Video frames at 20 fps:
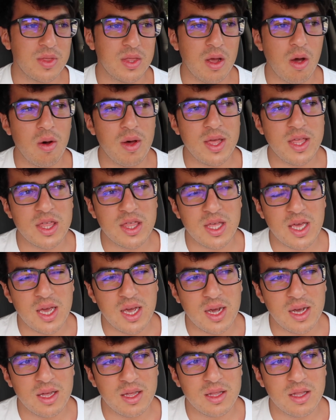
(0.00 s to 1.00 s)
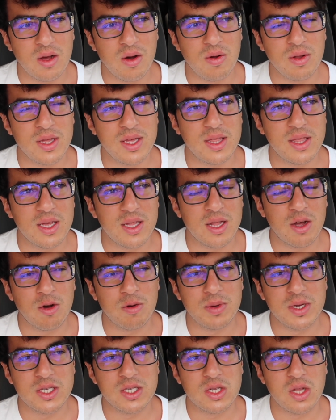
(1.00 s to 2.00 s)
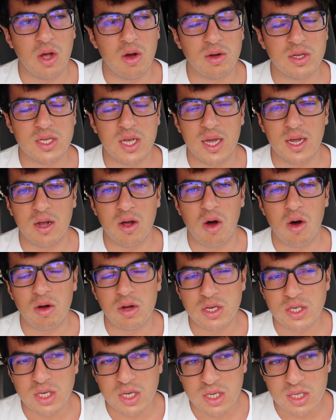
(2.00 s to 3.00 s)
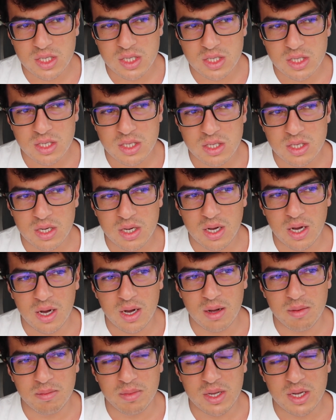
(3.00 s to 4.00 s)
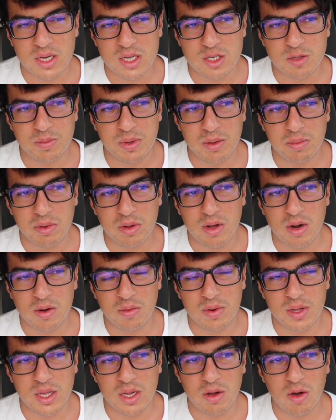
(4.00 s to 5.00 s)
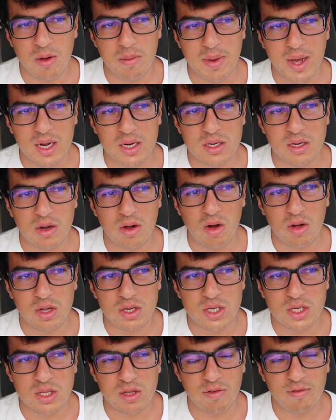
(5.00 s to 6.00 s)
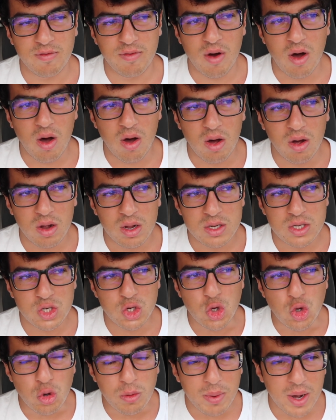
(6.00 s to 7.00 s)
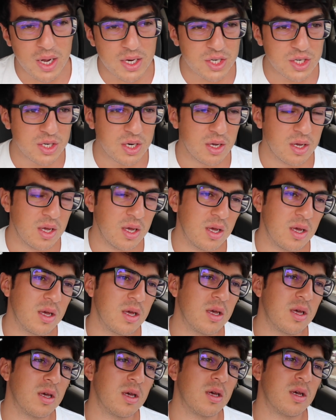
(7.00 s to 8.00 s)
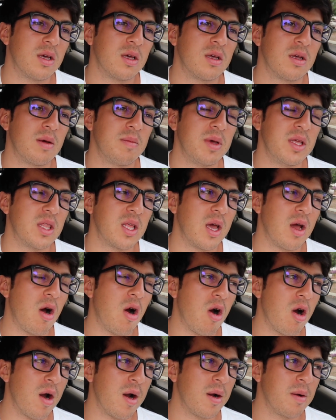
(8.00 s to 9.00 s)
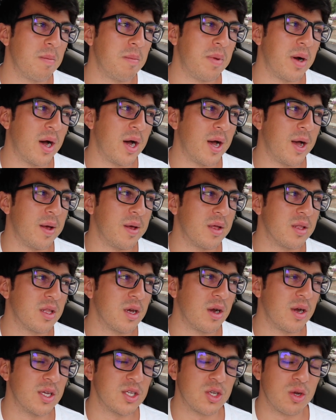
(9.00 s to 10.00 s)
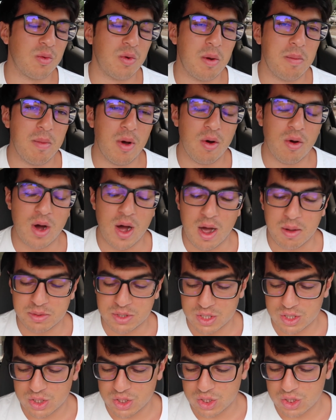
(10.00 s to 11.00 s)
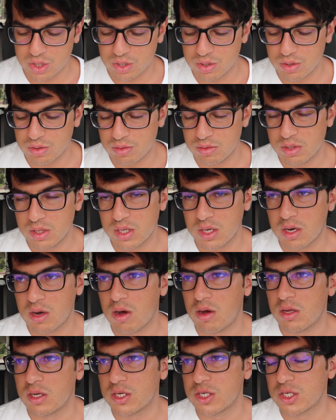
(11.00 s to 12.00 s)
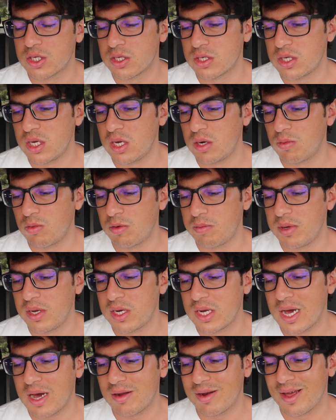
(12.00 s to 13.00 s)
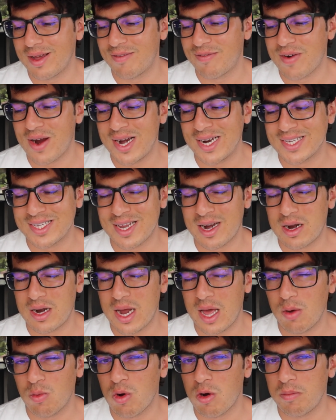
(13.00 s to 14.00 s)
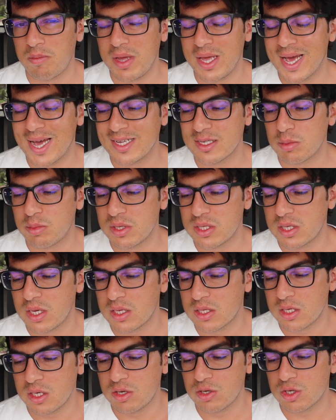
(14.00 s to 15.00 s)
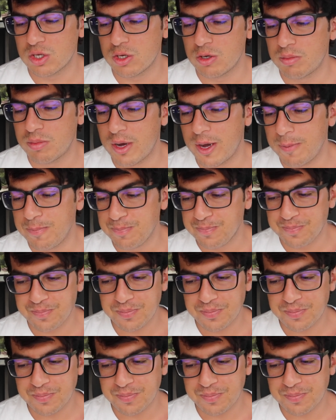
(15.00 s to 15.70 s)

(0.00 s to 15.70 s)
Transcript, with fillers: The only thing, the only thing that will be slow is like colleges, um, because people aren't really going back to college in the fall too much. I mean, they are, but there is a remote option, so the college scene will be down. Like Friday, Saturday night won't be as busy as it used to, but.